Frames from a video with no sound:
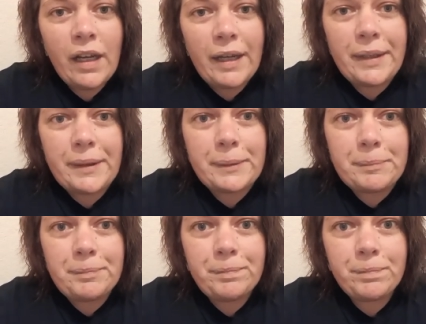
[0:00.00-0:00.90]

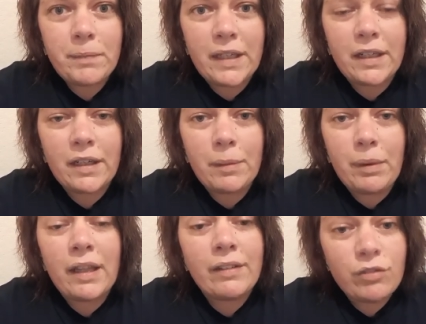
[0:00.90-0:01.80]
I
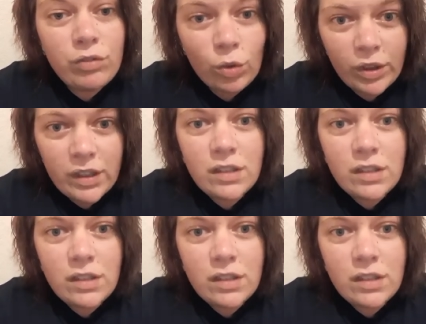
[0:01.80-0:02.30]
live in Florida,